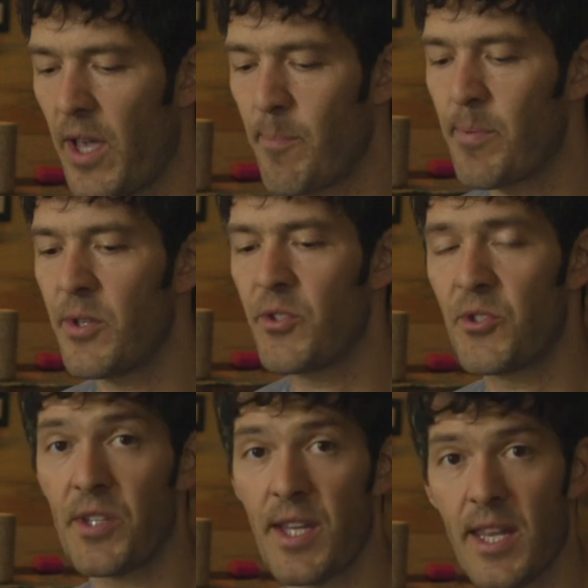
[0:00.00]

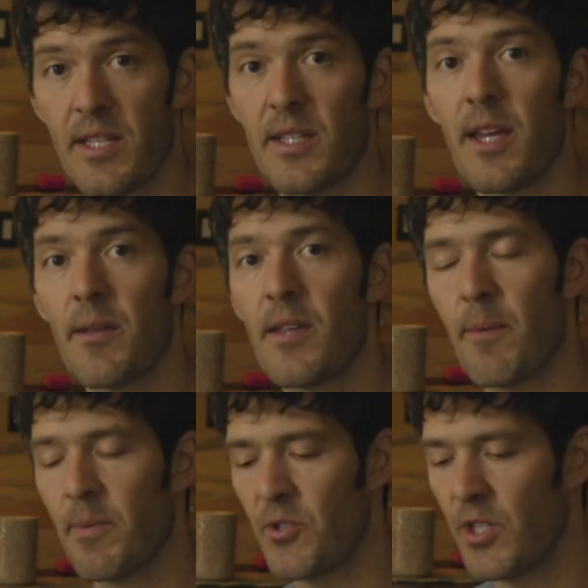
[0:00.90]
epigenetics and
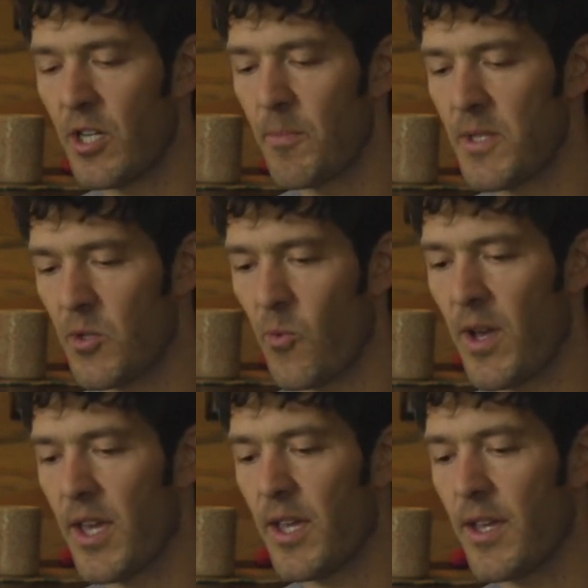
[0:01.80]
epigenome is a
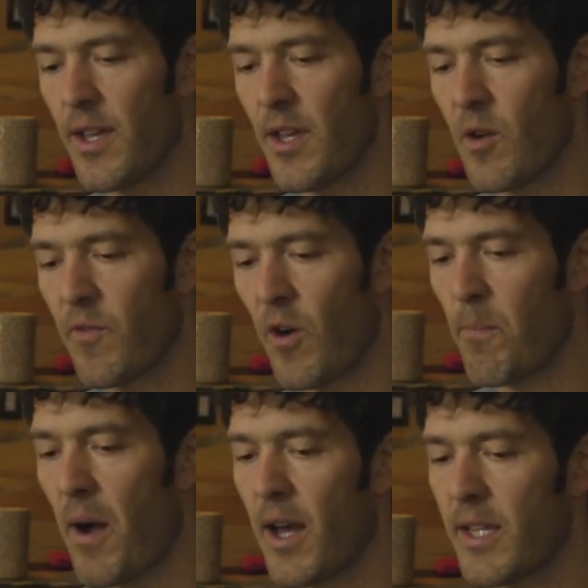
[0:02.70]
way for our
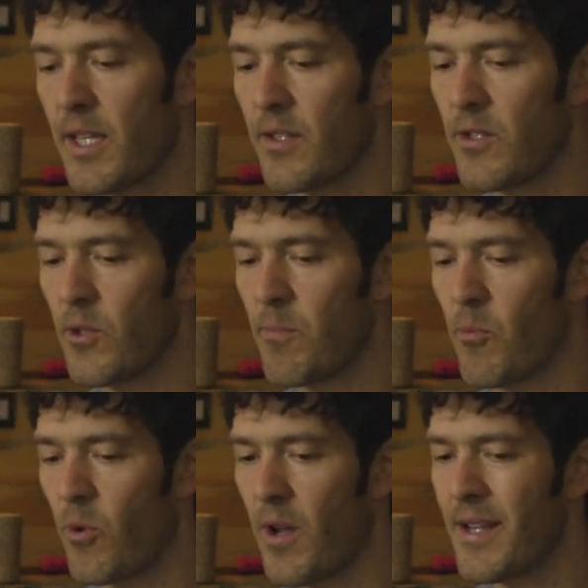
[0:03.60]
body
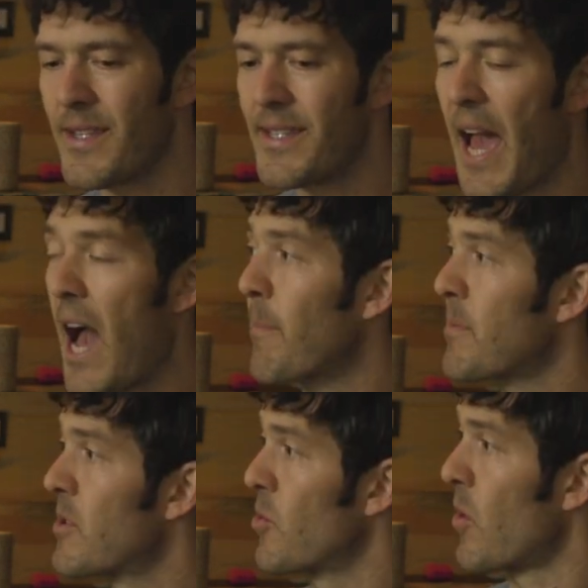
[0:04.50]
to
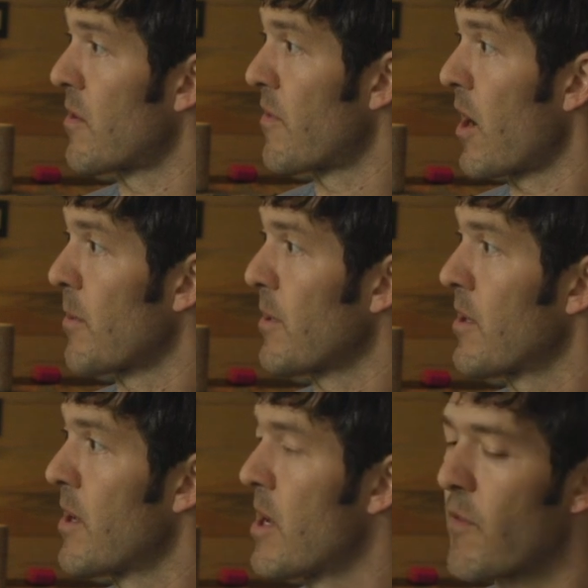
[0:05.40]
adapt to our environment.
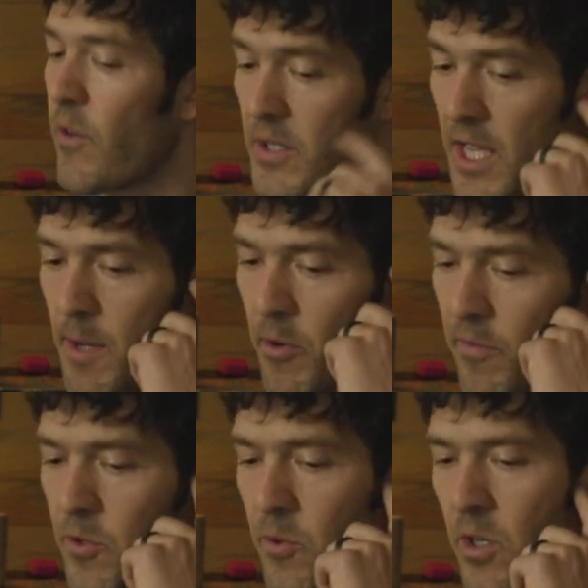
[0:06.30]
For example,
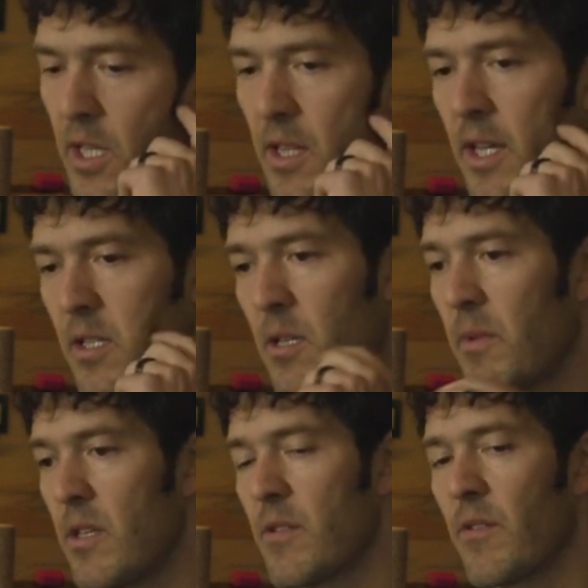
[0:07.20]
if you look at like some
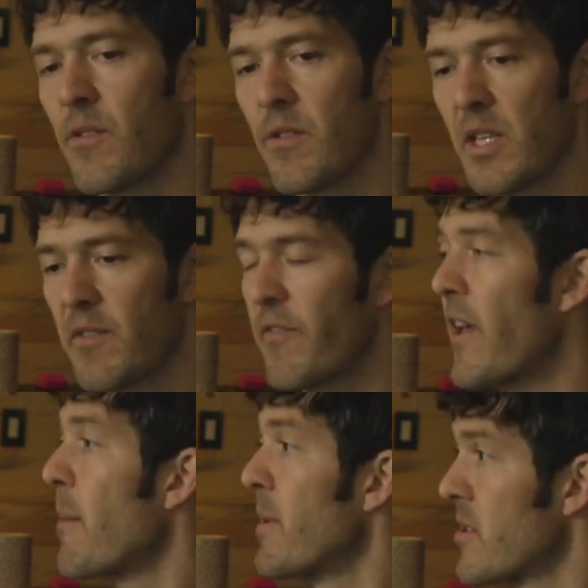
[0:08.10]
of these
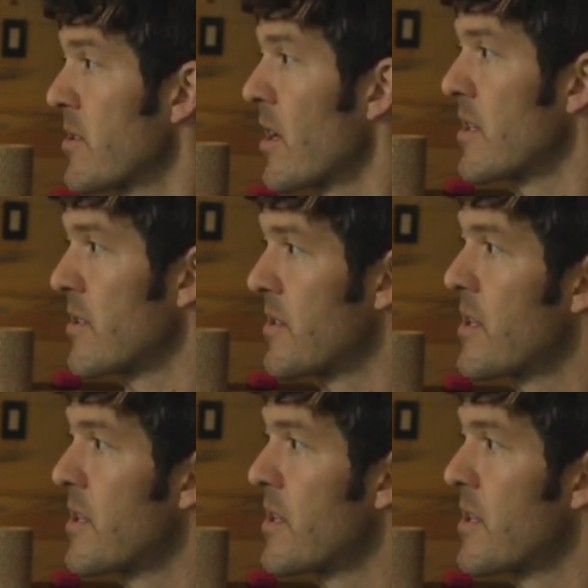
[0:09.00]
famine studies, the